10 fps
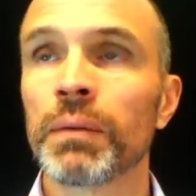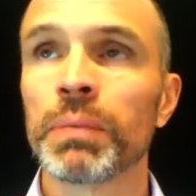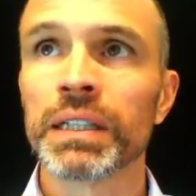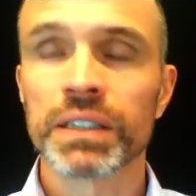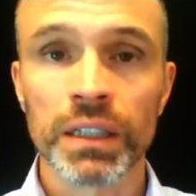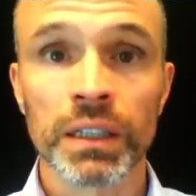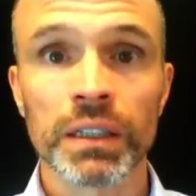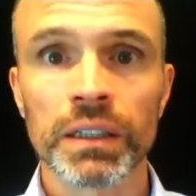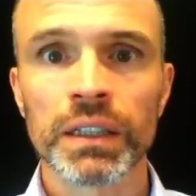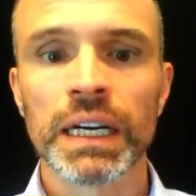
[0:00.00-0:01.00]
British
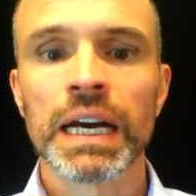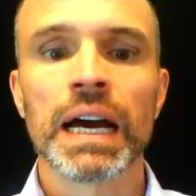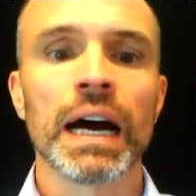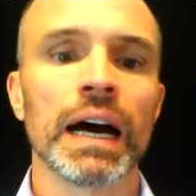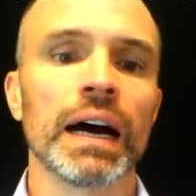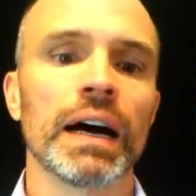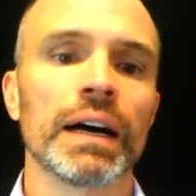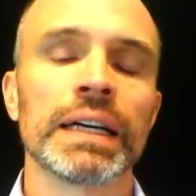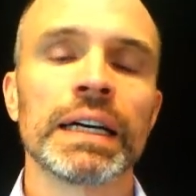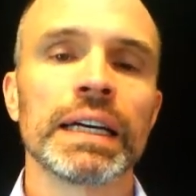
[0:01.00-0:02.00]

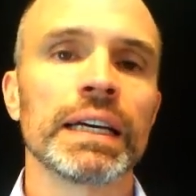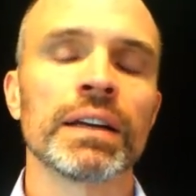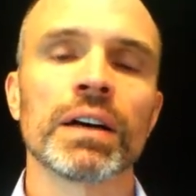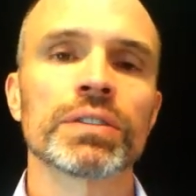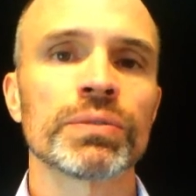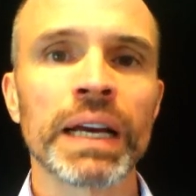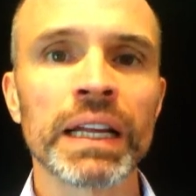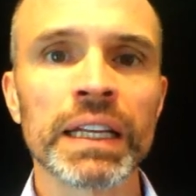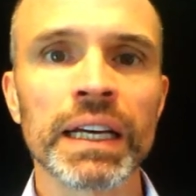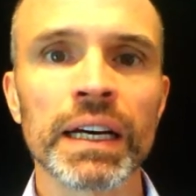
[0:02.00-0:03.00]
in
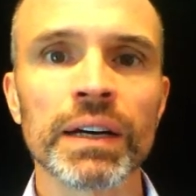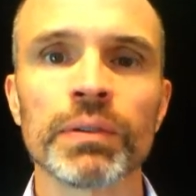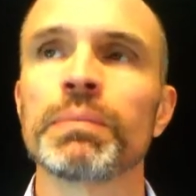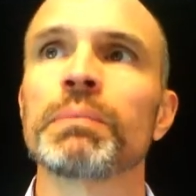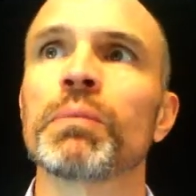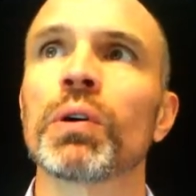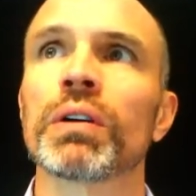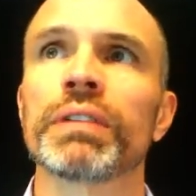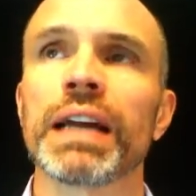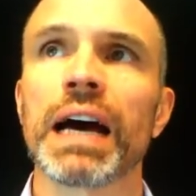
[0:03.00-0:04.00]
Australia, it would be
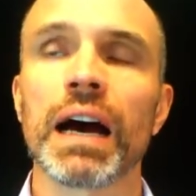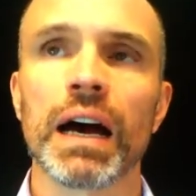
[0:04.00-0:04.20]
more of